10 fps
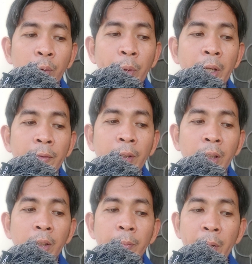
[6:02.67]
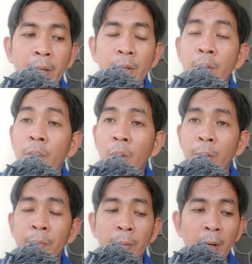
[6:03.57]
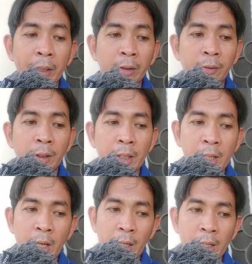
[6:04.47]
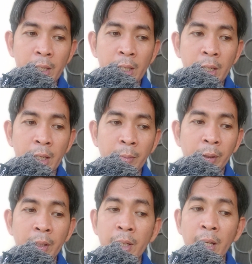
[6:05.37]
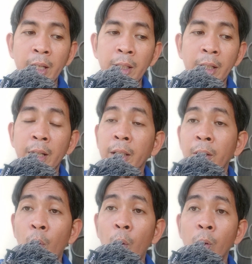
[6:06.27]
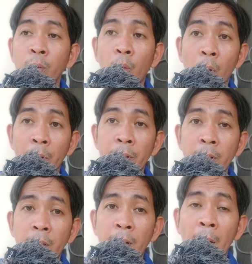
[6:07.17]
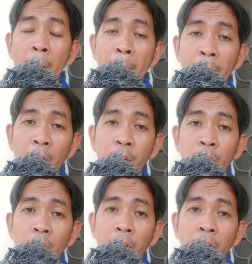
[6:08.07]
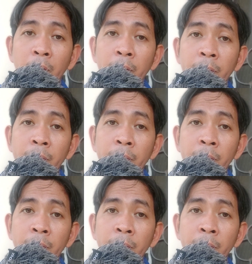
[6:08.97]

but we have done our best to curb the might of the disease. But the state cannot hold quarantine much longer.